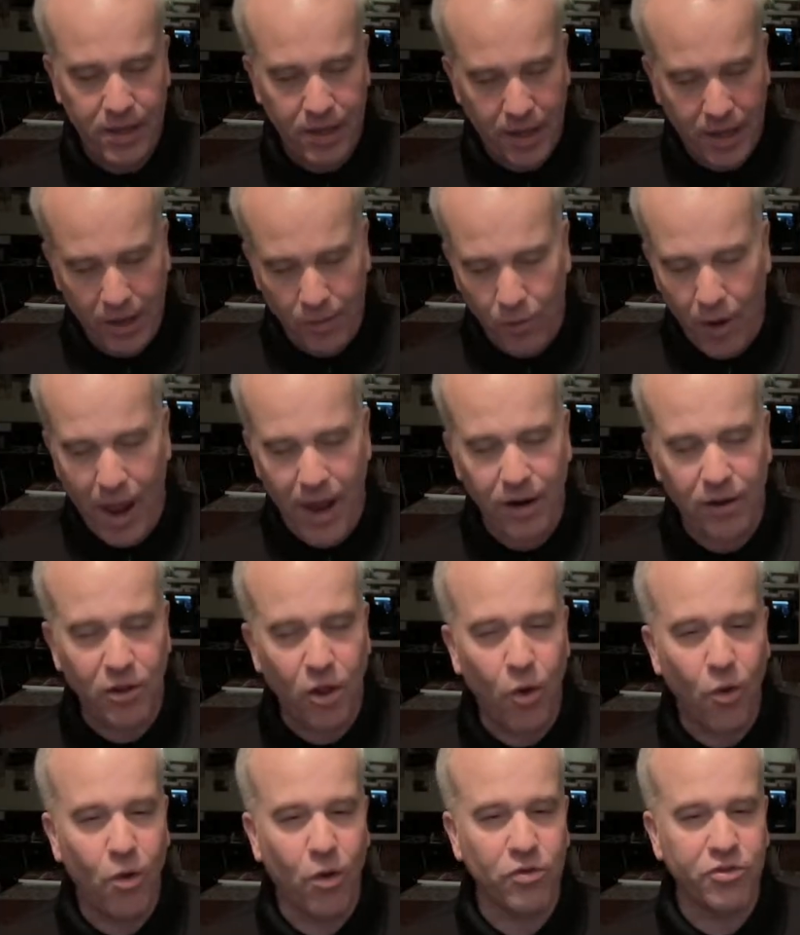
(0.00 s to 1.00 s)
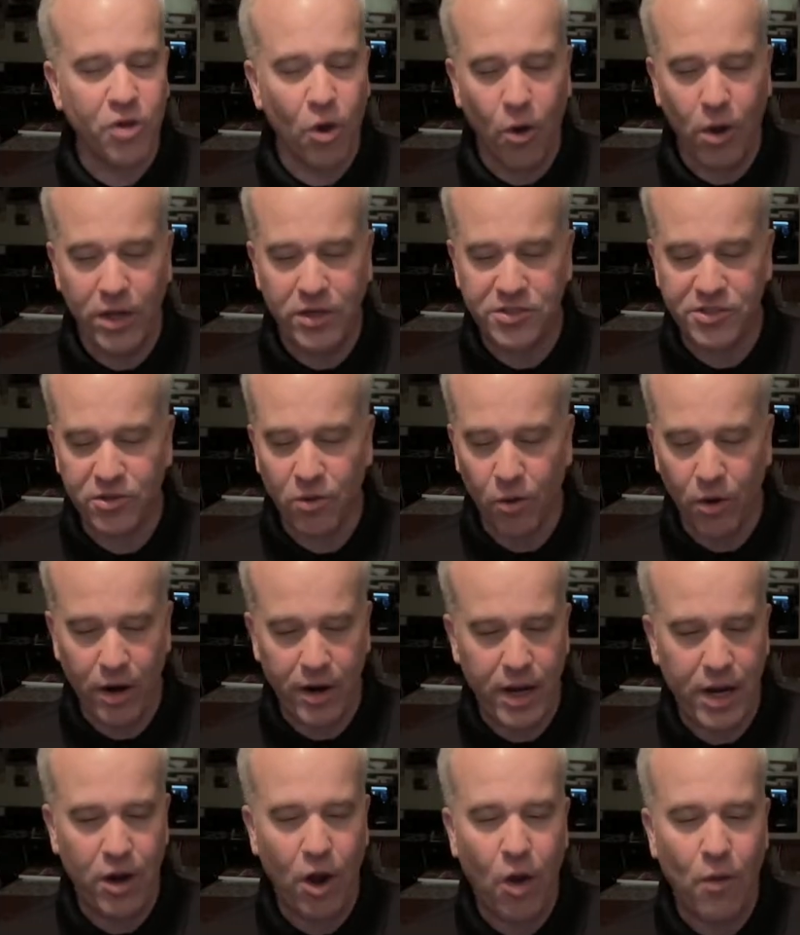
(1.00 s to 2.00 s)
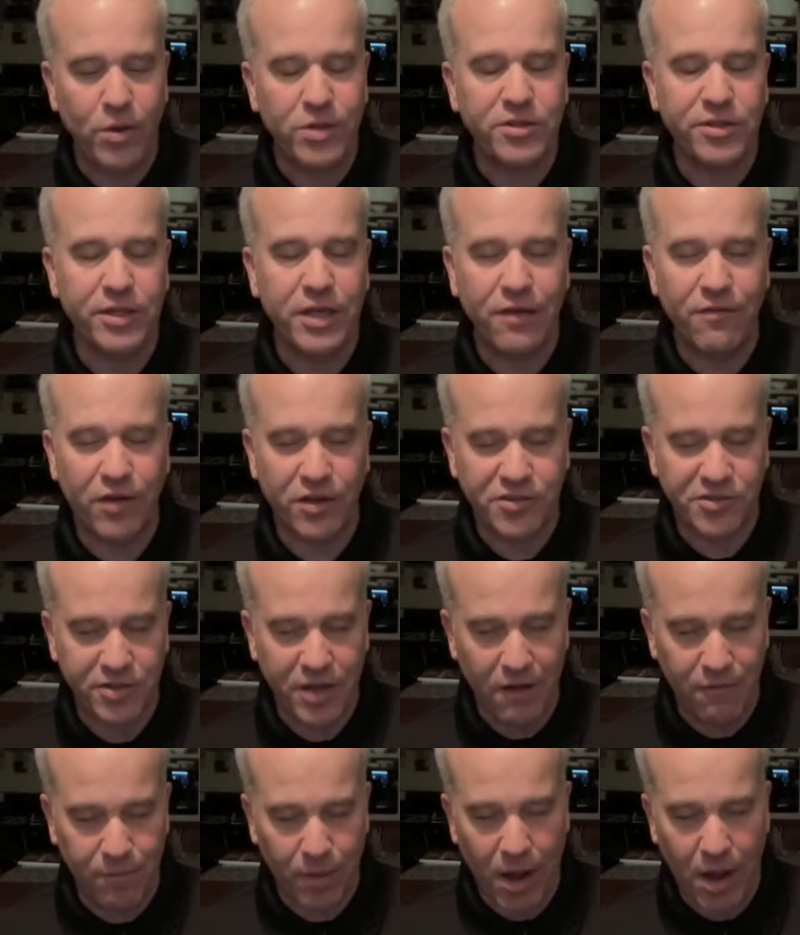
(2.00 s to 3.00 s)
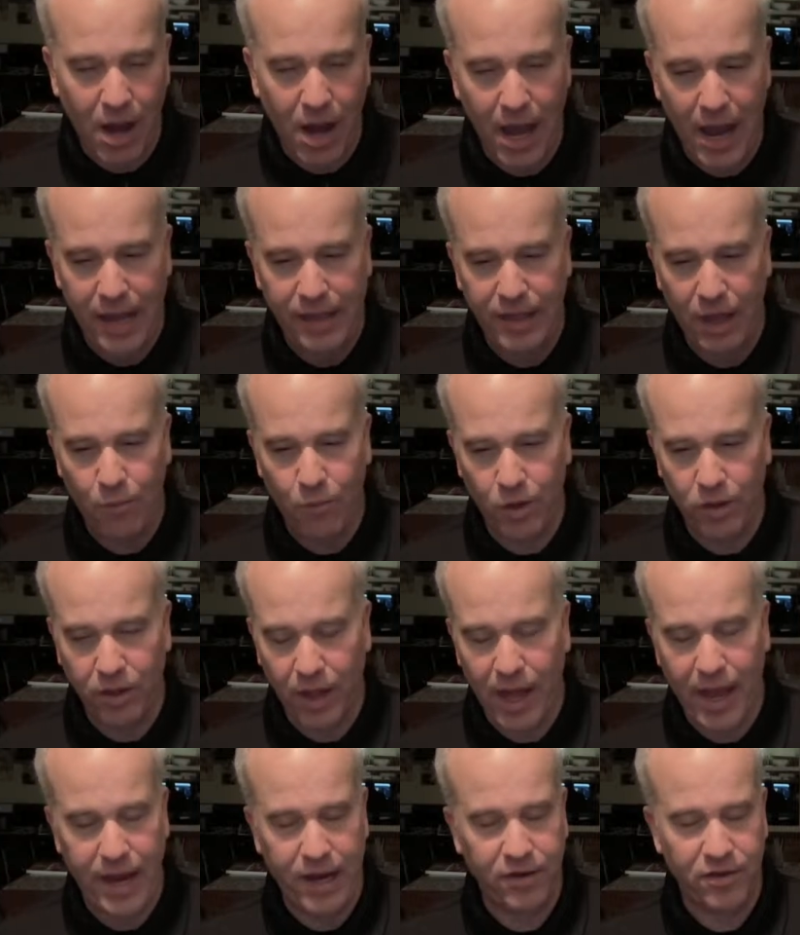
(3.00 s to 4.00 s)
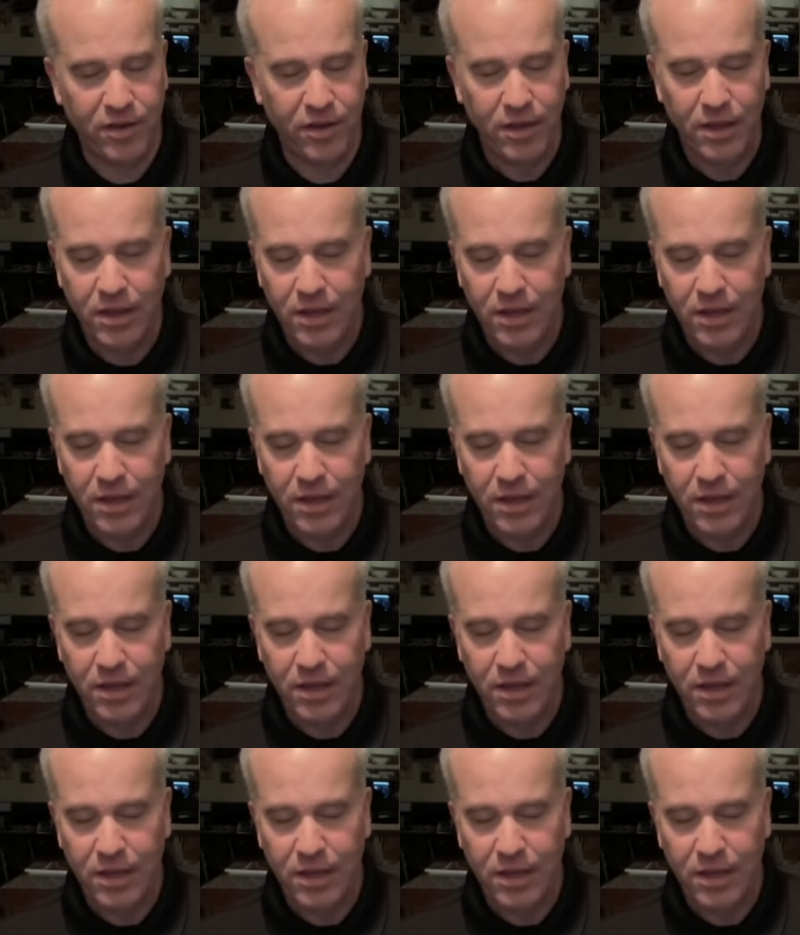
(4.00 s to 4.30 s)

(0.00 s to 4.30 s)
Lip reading: he ran a local toy store, and he'd always leave us stuff behind that we liked.